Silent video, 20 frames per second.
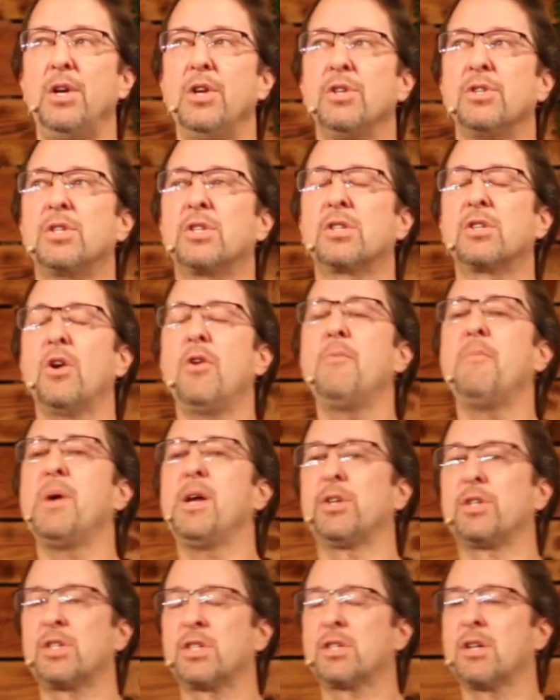so
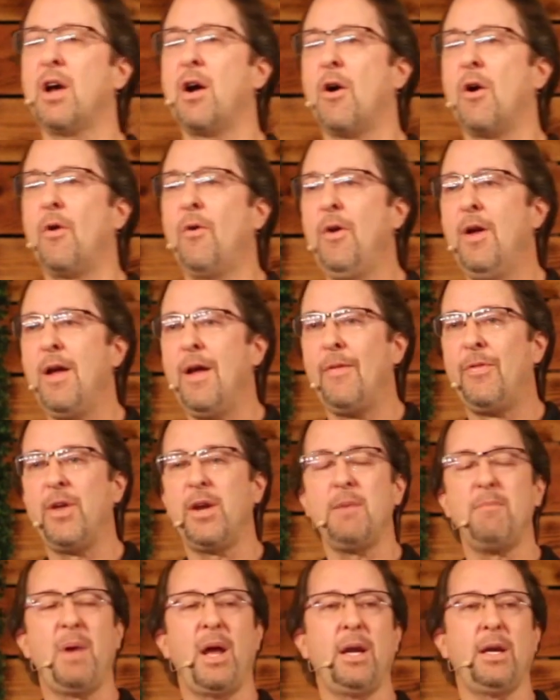much so that
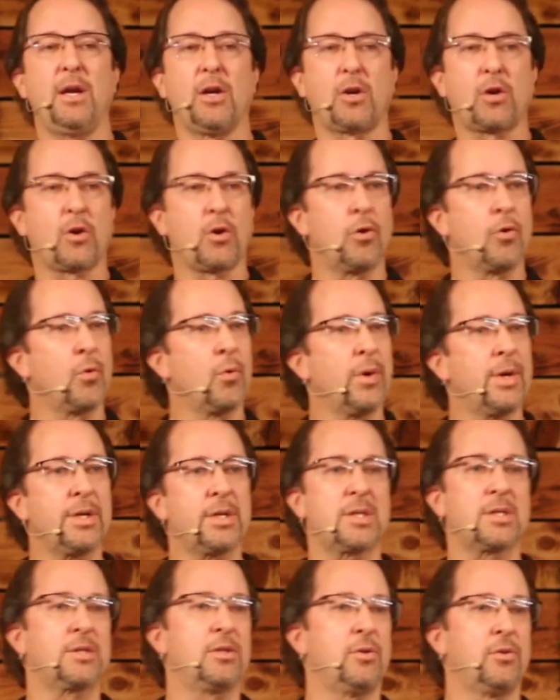He made it
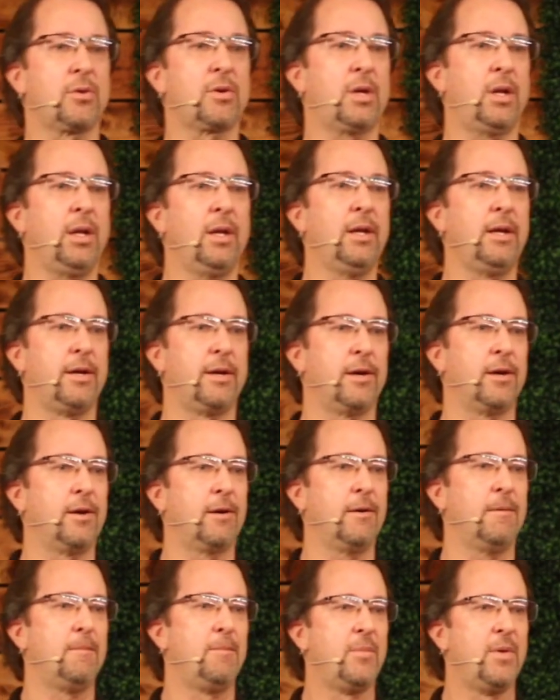crystal
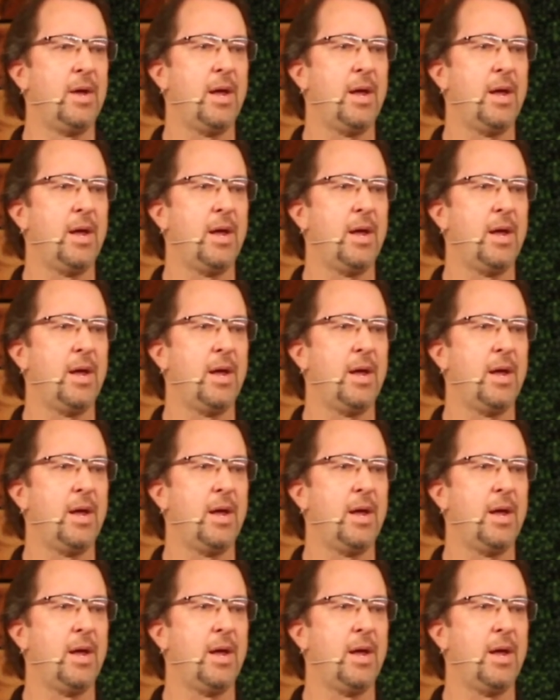clear